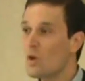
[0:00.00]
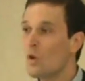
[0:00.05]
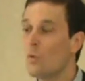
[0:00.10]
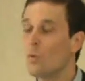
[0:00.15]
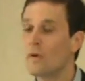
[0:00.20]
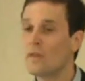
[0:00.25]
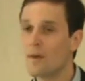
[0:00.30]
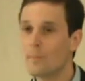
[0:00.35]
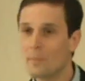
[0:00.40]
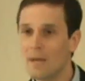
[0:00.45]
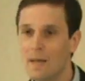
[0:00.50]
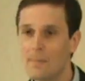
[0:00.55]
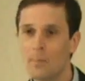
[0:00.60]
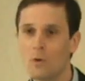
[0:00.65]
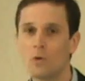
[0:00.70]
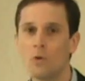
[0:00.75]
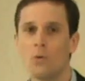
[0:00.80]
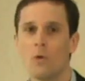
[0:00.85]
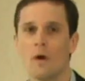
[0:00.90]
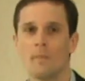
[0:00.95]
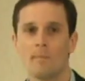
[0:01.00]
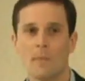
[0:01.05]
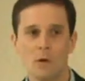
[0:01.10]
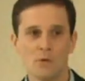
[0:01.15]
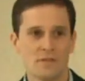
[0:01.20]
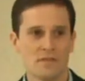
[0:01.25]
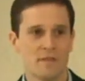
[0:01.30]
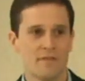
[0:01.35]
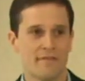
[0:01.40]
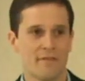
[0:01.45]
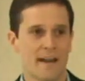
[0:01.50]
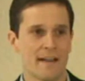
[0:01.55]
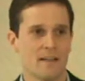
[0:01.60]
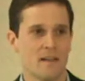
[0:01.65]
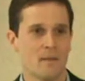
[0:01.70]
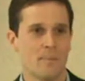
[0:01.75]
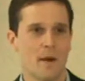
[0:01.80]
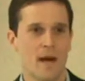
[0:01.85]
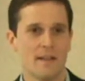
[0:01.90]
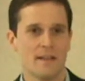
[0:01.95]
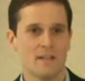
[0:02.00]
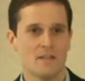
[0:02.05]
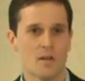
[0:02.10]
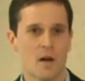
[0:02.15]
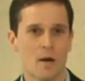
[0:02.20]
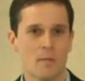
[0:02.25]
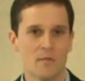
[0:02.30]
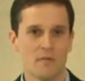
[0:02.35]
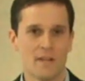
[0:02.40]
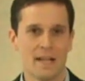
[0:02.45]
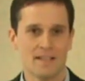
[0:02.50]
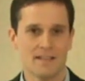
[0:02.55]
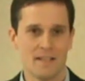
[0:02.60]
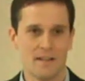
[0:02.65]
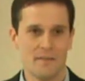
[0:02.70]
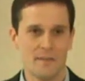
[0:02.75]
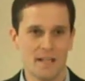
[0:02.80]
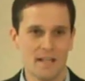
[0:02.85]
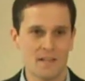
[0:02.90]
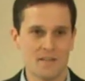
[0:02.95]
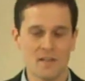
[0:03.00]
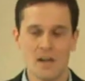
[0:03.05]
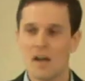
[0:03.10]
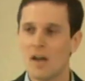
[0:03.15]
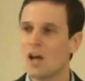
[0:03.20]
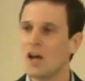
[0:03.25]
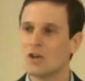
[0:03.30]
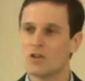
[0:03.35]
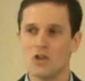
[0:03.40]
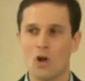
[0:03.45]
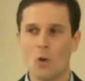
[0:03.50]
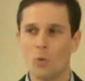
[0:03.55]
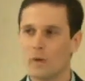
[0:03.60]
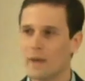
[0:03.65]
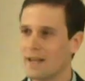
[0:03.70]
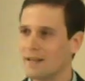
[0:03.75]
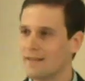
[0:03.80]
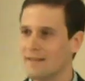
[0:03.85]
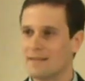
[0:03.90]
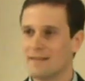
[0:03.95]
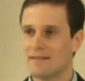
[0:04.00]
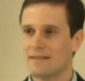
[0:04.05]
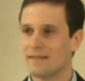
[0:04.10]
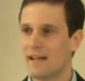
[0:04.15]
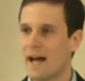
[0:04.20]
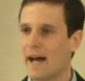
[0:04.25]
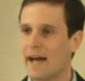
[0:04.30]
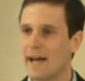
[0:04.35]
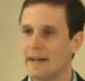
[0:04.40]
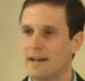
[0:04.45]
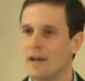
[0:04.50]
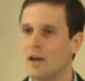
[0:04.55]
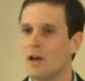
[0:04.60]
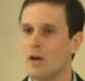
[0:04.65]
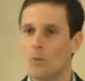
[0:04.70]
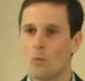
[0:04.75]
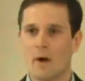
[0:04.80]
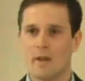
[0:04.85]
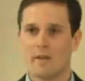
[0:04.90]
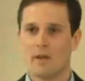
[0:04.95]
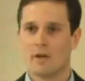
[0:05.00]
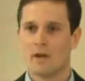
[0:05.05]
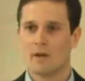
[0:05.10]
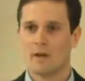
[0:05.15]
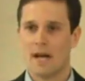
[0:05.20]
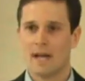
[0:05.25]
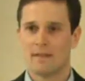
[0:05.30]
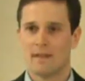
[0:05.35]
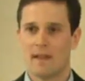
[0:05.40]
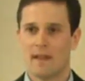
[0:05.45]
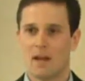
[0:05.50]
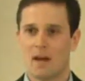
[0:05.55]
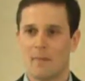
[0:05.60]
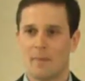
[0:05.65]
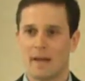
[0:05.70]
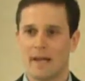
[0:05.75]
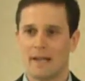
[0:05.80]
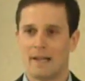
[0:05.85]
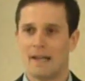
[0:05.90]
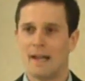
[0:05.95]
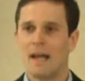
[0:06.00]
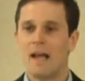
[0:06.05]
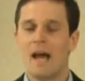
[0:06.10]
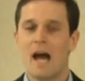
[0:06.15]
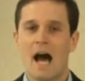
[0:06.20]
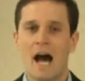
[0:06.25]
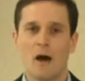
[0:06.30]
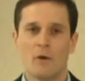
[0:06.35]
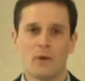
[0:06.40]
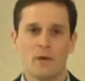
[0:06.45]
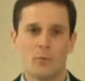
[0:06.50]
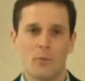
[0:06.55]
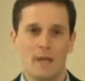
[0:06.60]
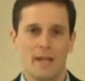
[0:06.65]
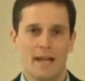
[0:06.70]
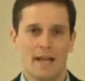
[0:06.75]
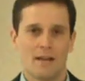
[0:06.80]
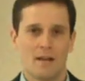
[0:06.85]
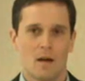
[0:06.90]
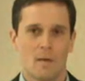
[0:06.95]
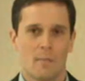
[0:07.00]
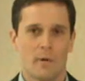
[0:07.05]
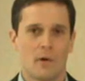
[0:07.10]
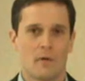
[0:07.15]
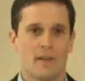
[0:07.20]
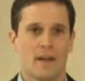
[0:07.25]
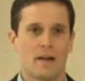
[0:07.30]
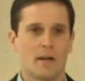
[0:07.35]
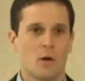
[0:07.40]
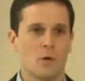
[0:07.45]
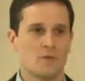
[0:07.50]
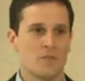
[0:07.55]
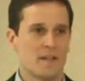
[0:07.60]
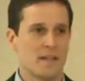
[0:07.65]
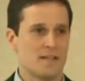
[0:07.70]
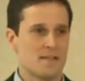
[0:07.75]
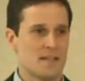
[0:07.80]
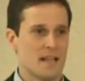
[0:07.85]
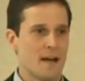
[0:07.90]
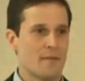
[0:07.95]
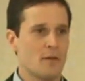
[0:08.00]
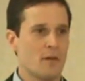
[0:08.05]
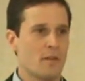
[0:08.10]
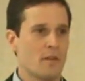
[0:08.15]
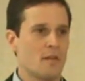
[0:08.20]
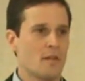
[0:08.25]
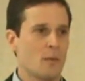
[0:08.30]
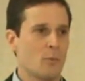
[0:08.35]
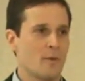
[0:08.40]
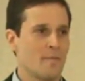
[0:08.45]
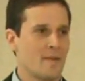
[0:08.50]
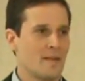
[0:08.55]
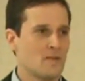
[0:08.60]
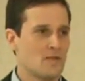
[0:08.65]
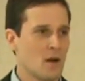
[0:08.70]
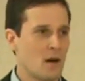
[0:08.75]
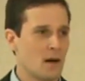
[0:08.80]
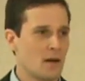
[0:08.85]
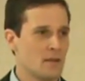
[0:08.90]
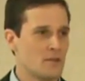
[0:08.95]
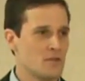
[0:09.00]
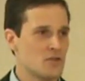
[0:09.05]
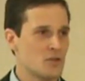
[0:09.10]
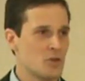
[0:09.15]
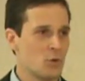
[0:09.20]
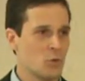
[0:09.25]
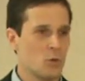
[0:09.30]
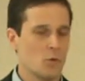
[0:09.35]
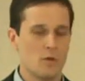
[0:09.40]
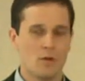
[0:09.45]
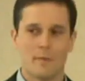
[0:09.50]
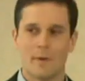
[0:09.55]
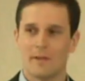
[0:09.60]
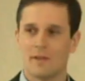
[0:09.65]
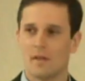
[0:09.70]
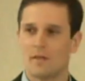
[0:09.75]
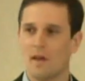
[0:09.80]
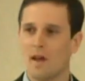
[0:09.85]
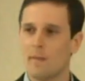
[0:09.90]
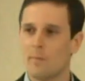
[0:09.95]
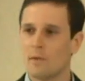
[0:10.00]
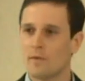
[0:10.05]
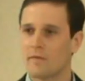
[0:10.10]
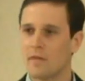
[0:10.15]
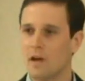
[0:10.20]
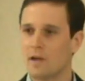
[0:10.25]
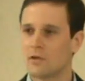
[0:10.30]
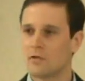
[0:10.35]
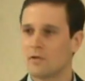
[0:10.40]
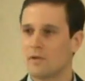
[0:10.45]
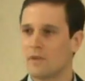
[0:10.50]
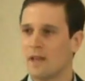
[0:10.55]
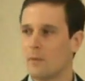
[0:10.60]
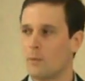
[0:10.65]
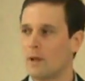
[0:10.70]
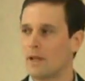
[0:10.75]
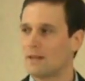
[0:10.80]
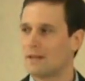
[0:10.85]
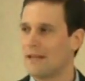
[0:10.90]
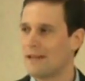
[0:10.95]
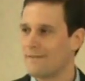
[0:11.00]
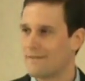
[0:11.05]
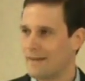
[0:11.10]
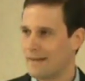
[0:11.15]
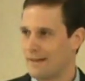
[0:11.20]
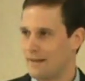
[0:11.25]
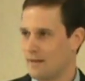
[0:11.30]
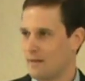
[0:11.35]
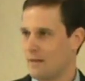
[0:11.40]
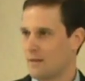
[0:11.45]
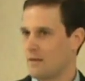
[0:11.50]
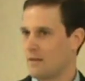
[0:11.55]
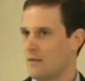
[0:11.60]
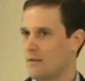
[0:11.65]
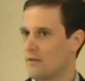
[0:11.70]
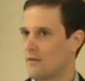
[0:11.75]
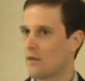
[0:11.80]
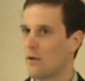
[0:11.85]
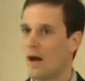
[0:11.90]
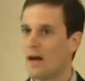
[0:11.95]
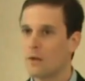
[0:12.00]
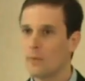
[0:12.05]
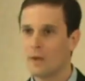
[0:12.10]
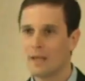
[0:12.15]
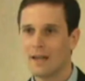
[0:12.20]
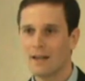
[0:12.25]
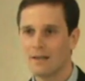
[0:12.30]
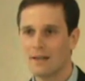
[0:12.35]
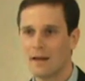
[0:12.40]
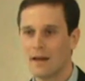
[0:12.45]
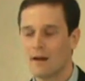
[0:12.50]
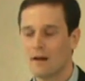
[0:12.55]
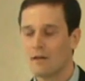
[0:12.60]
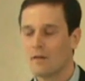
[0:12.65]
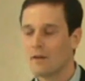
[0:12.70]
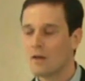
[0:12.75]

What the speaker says: where the people who are most affected by these harmful activities don't get to decide whether or not they come in. How did we end up here? That goes against everything that we've been taught in school about the type of country that we live in. So how do we get there?